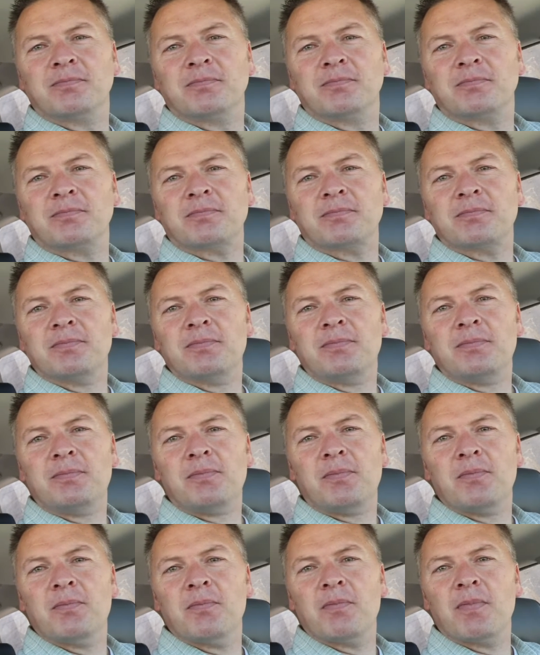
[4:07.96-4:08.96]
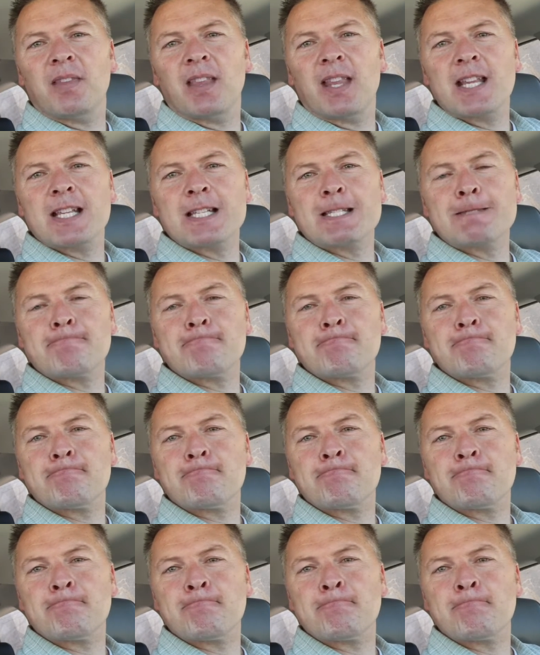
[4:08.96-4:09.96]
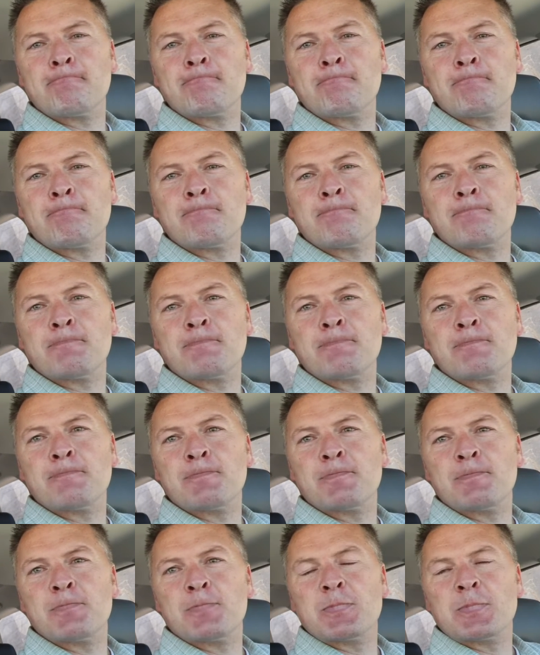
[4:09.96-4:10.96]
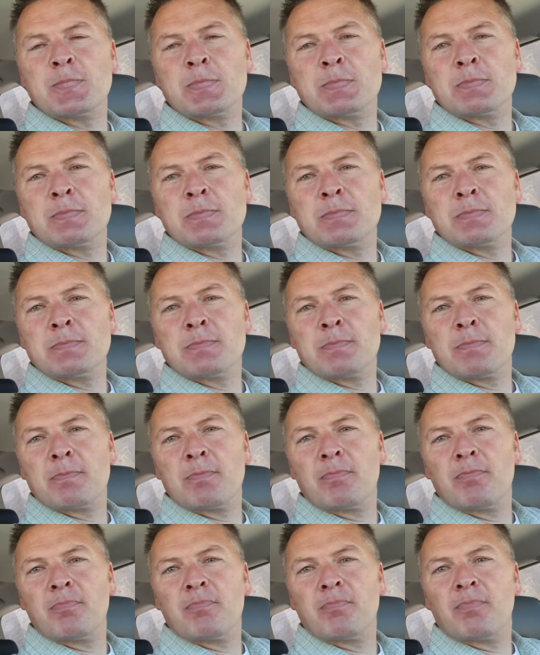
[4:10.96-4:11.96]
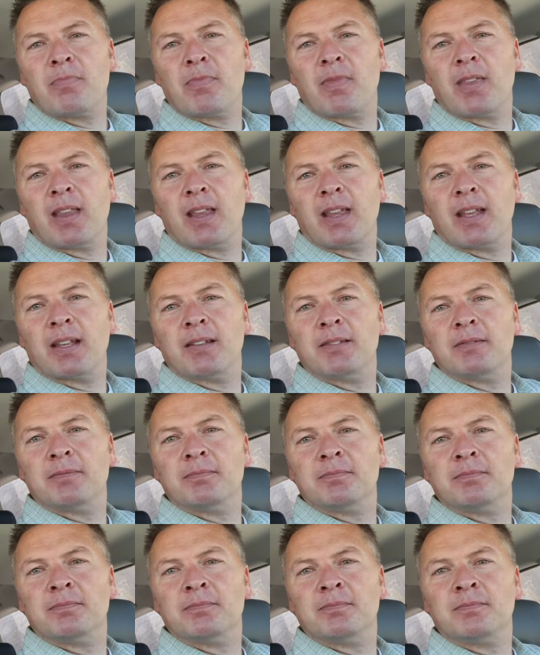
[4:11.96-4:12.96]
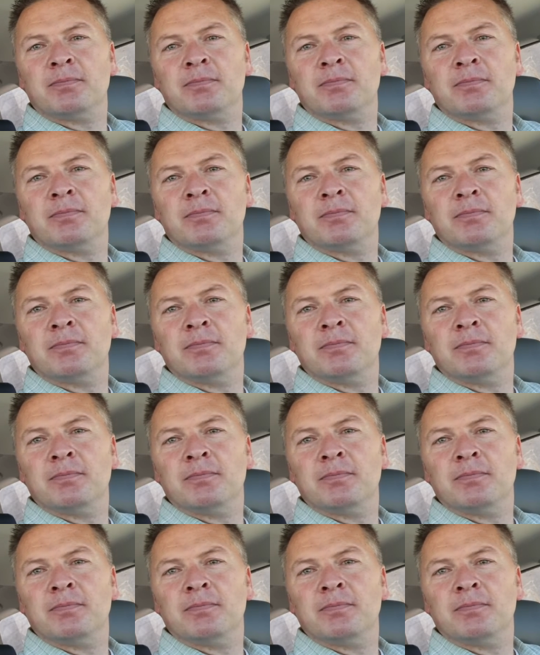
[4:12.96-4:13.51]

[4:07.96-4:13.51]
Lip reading: The person shown says nothing.